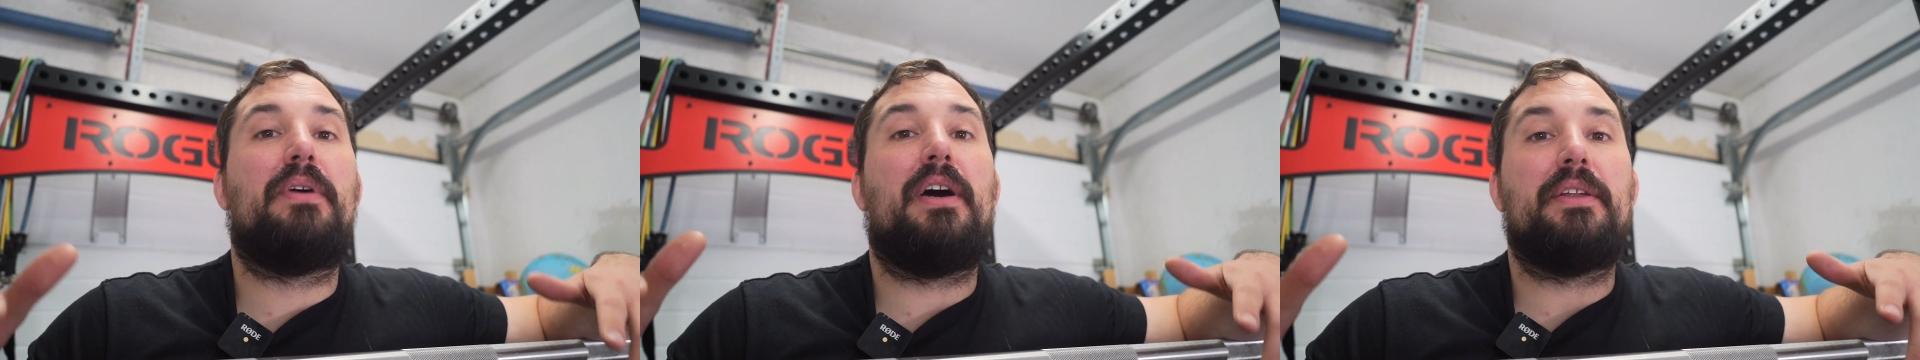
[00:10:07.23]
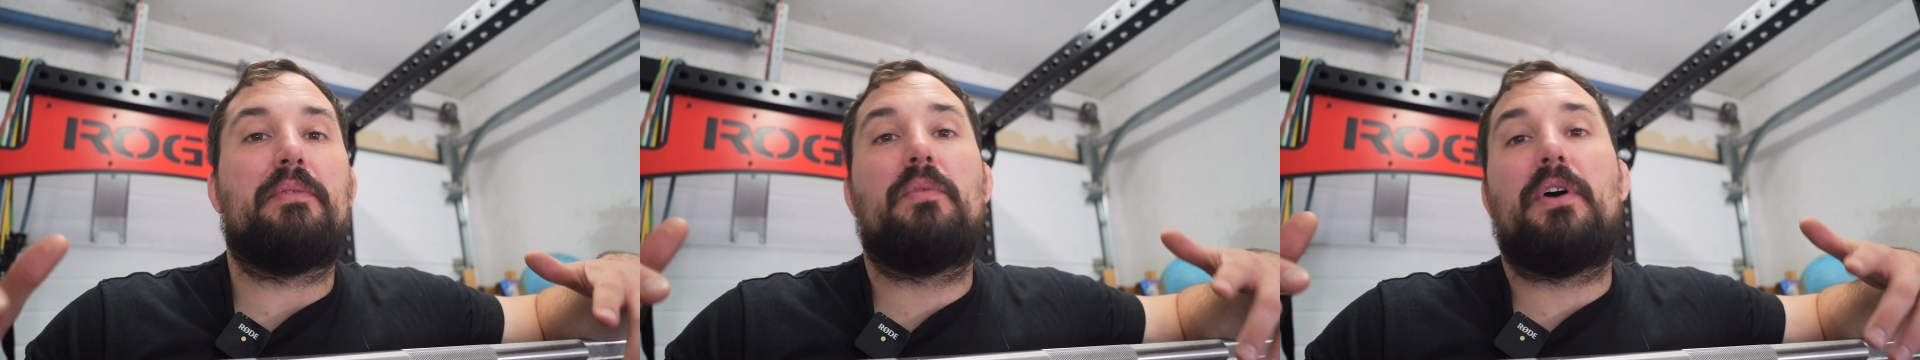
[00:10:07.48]

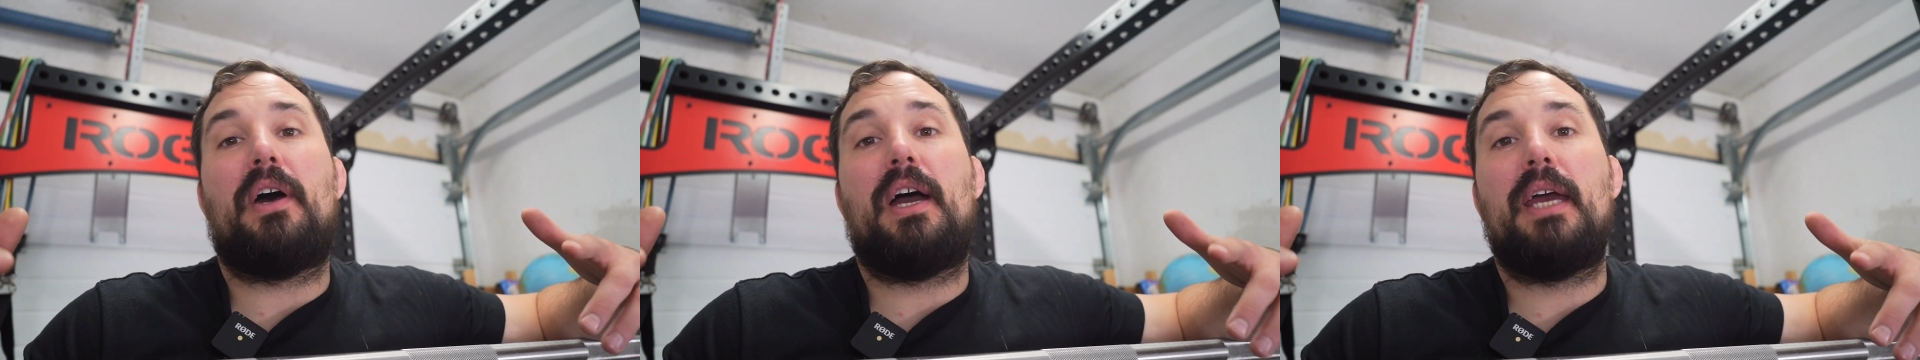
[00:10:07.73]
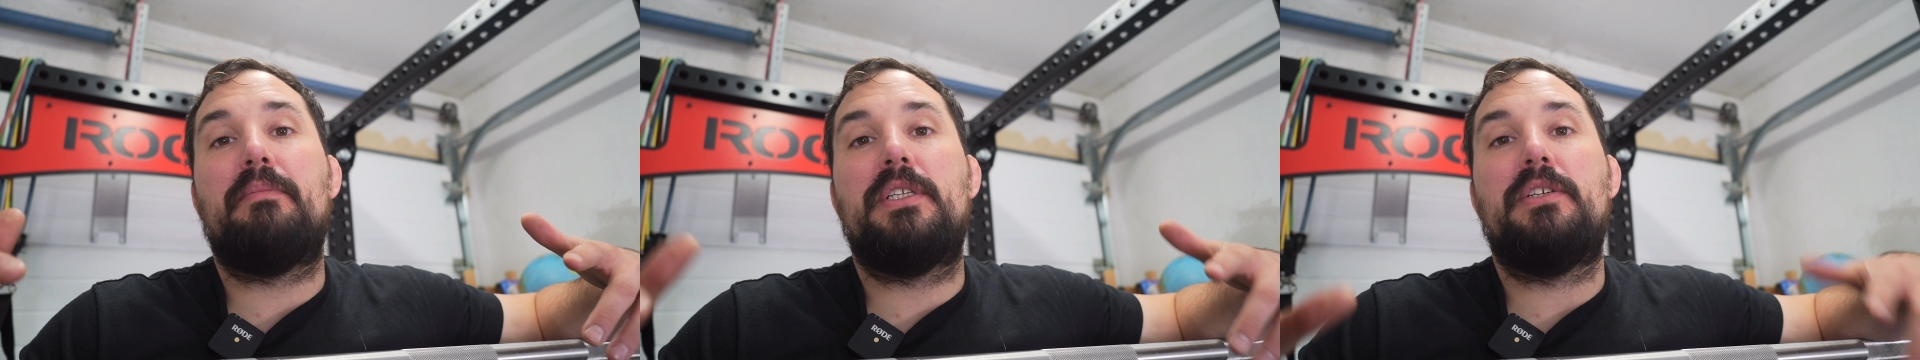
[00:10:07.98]
but what
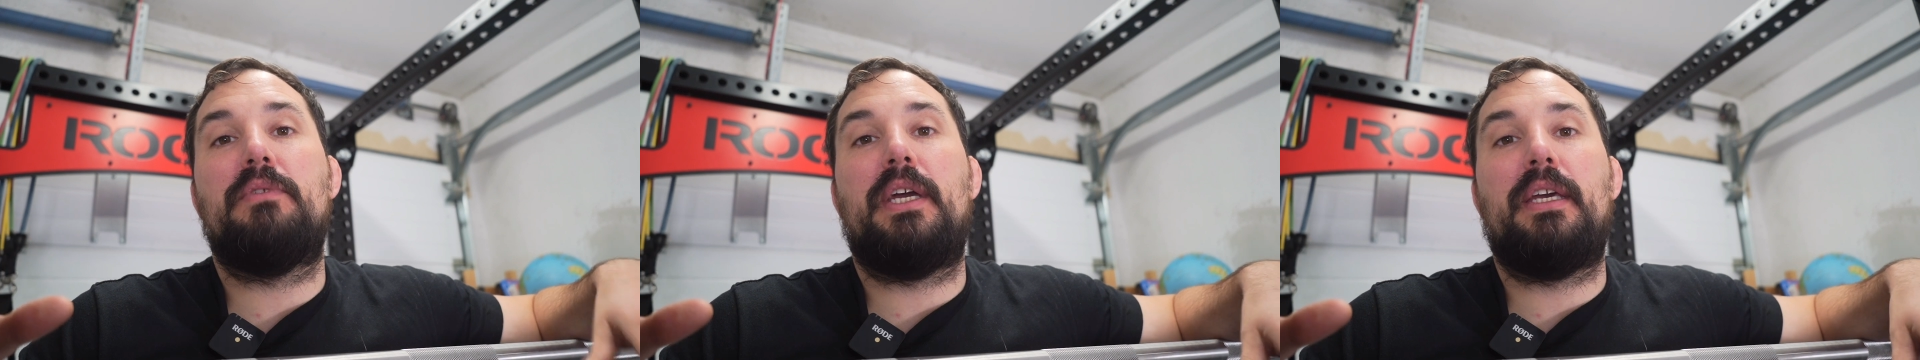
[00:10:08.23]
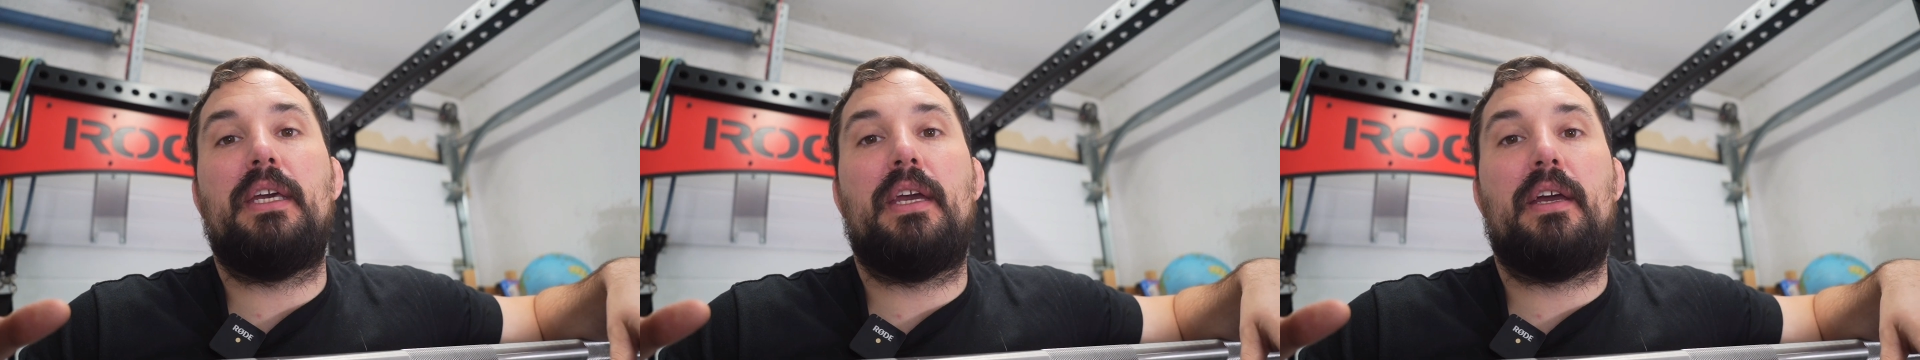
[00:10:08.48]
I'm
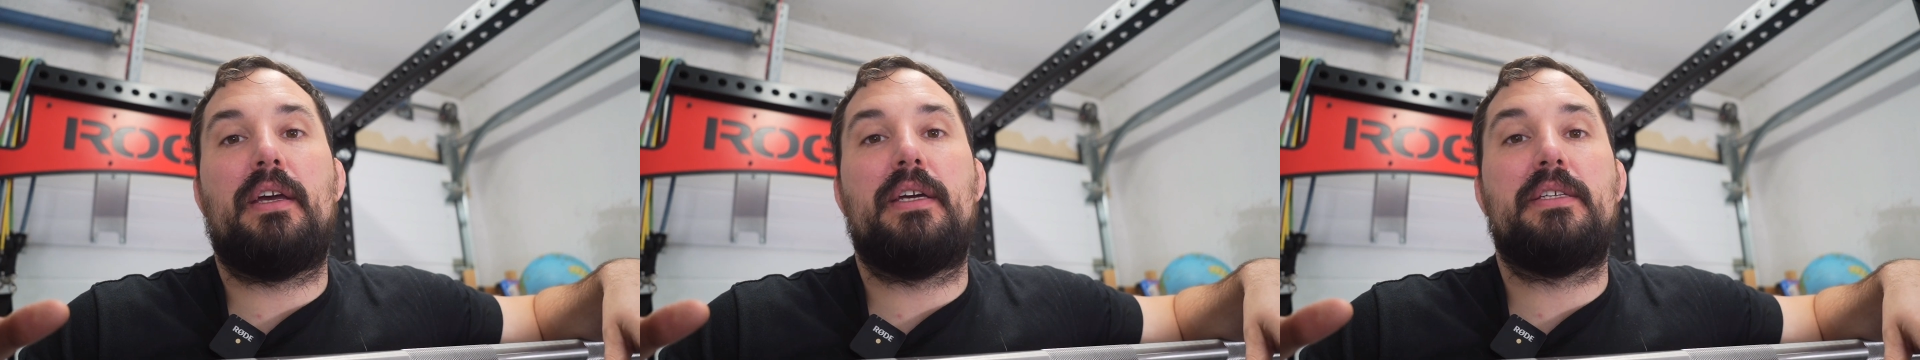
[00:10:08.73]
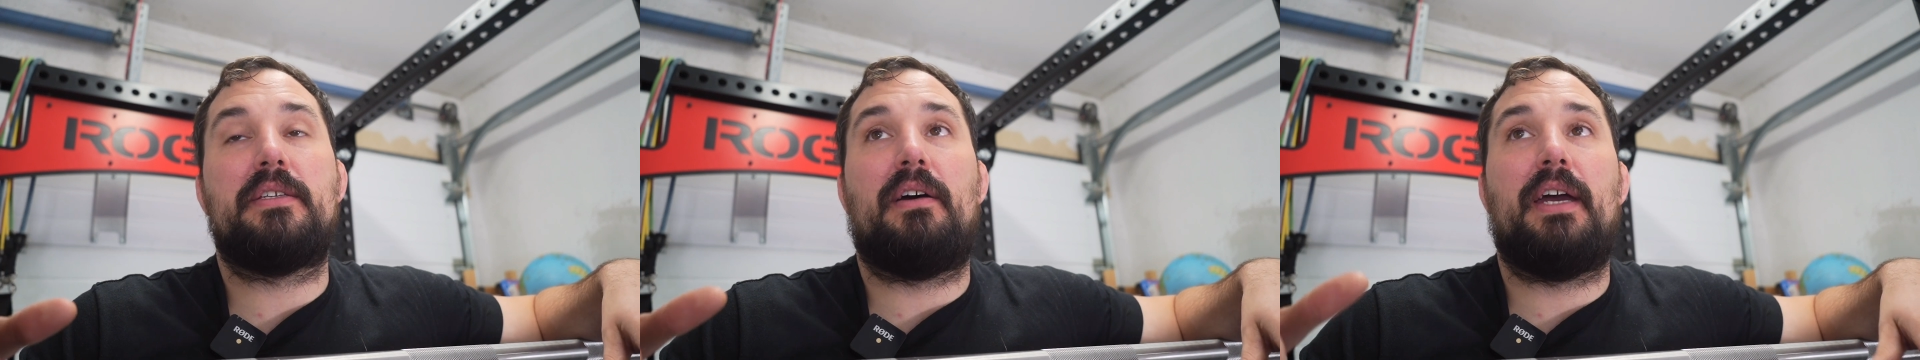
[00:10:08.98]
doing here
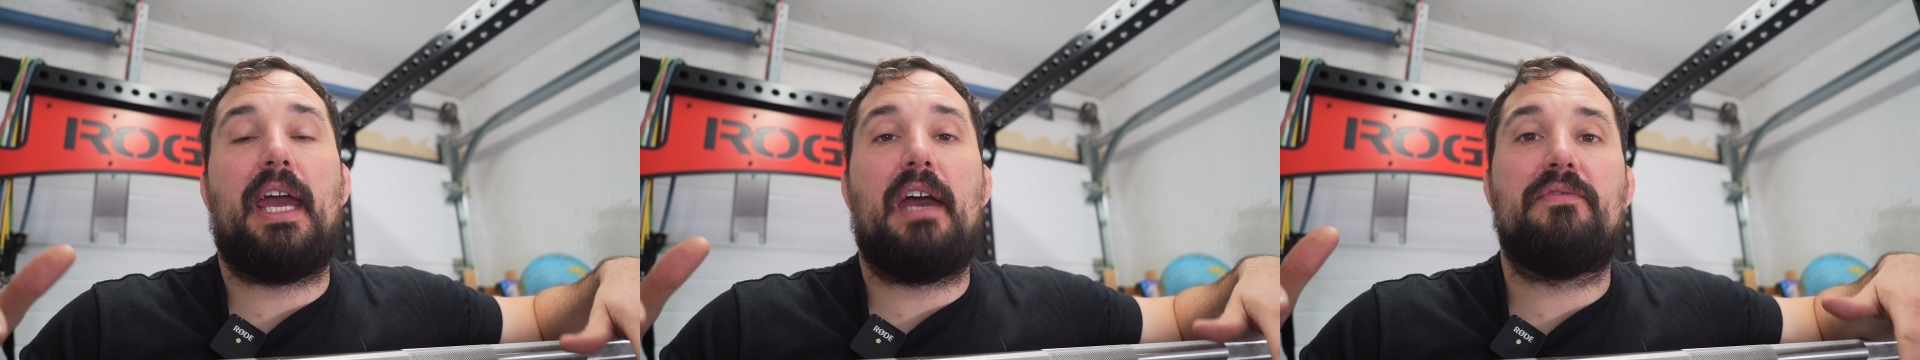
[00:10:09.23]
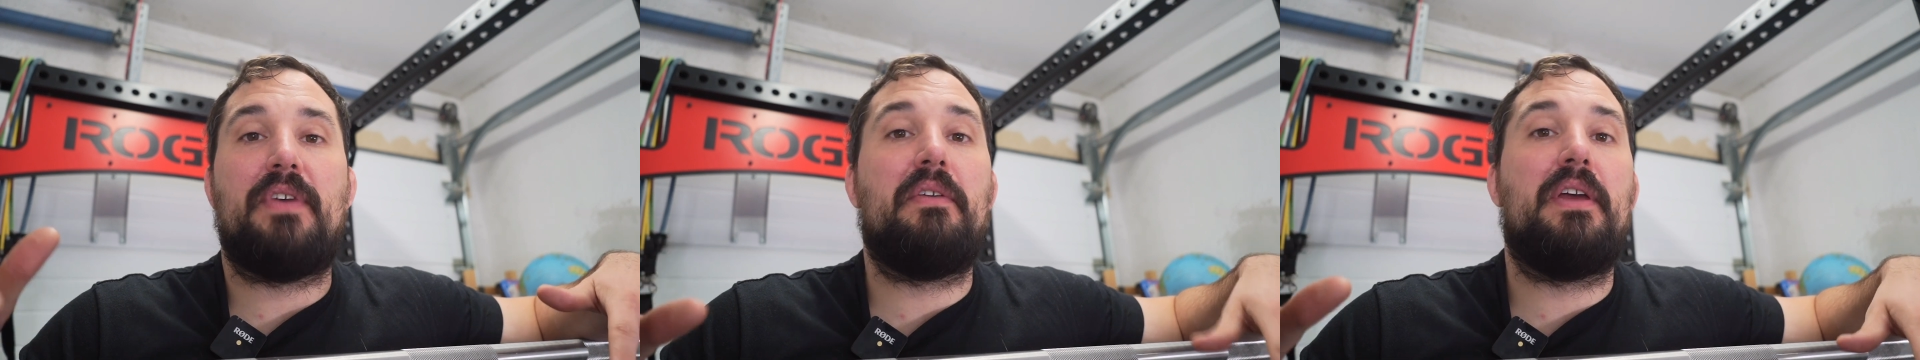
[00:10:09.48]
is I
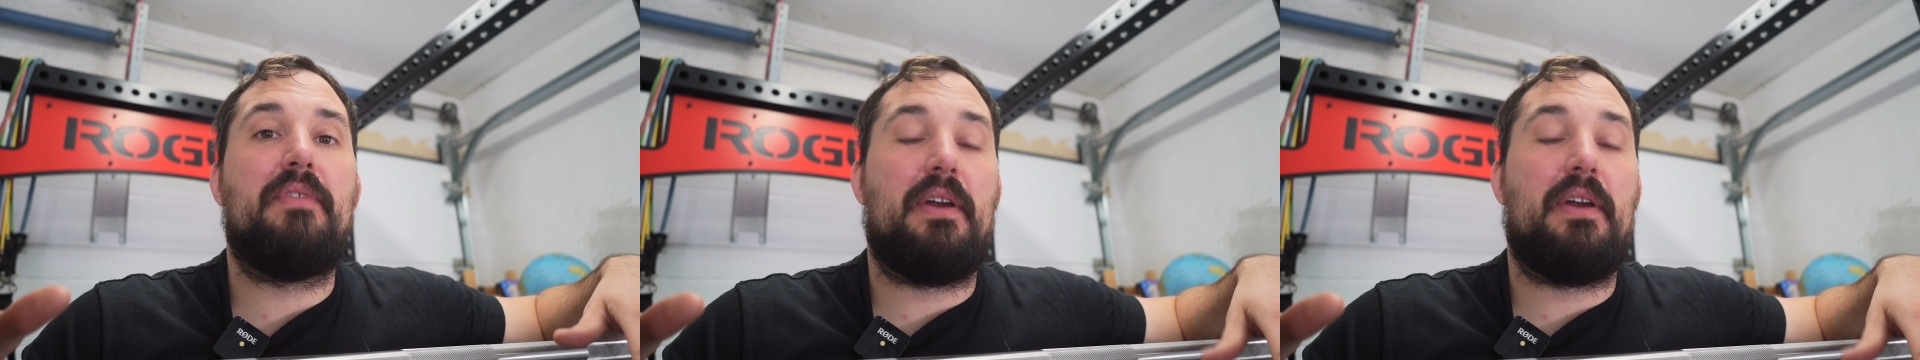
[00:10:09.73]
have very,